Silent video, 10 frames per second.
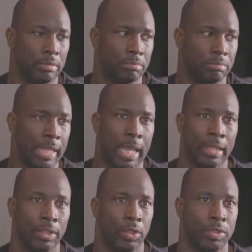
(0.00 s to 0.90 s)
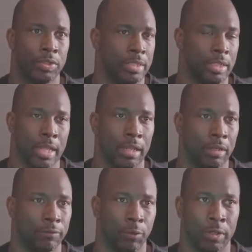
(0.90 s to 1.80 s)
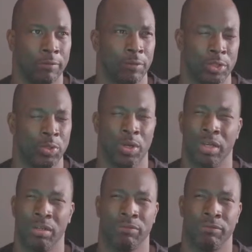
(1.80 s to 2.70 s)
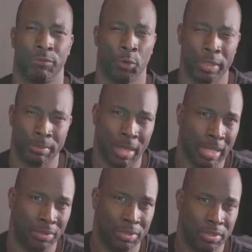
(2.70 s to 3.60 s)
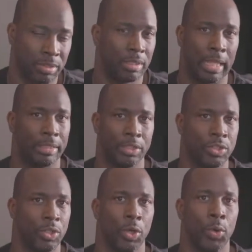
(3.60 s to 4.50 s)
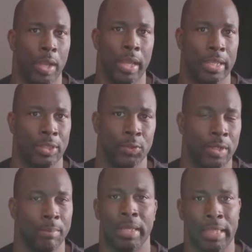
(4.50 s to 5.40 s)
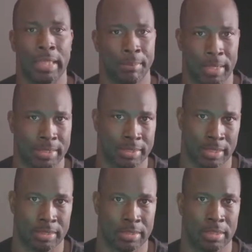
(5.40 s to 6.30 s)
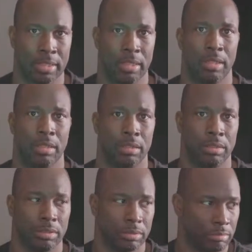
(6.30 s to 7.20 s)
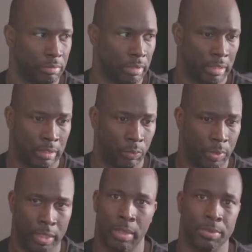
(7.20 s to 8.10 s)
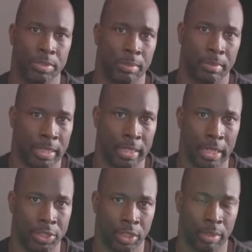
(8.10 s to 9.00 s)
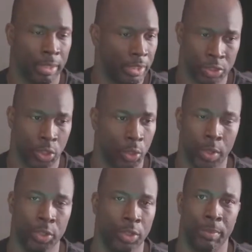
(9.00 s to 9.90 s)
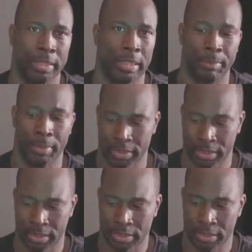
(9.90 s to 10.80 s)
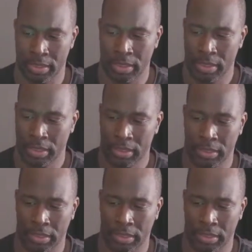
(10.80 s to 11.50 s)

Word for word: they got loads that's a dollar forty for 240 miles. Like there's no way you can make that make sense uh, when it comes to the money that you're going to make. There's no way you can make that make sense uh,